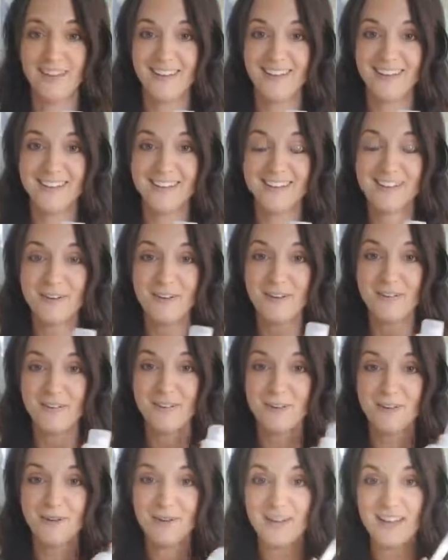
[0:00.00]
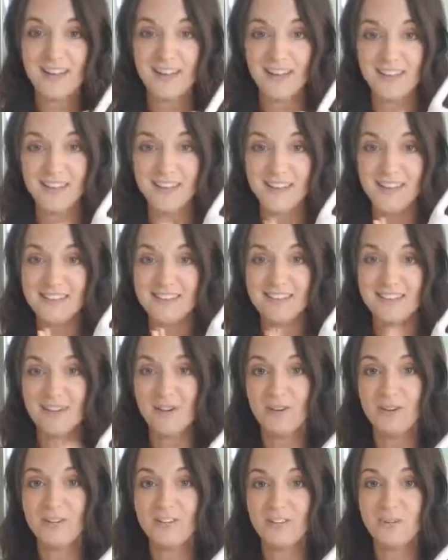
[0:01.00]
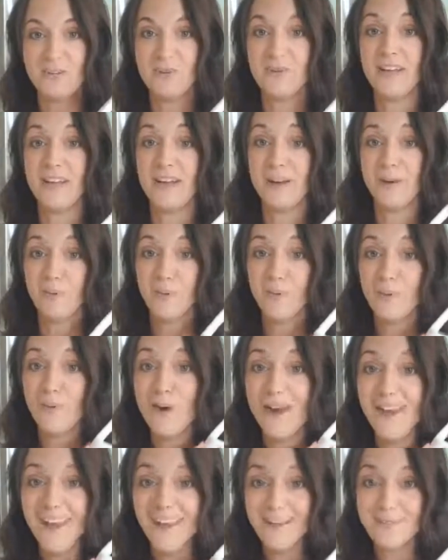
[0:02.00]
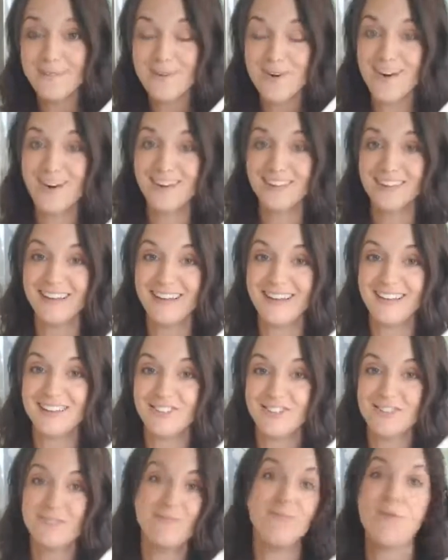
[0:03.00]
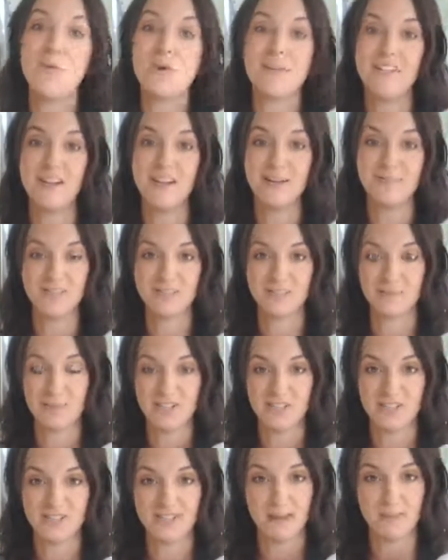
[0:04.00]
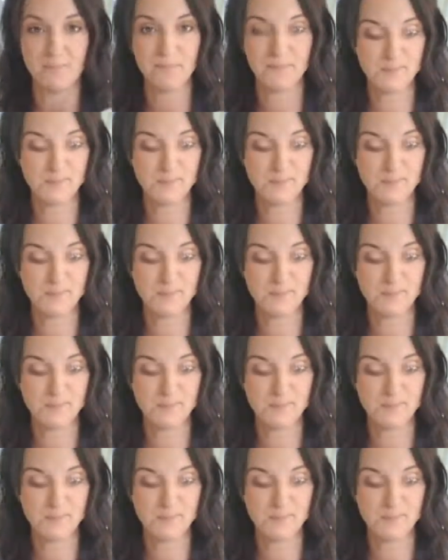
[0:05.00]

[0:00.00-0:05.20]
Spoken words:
So if you calculate this out, you will get way more, like 4 times as much as that.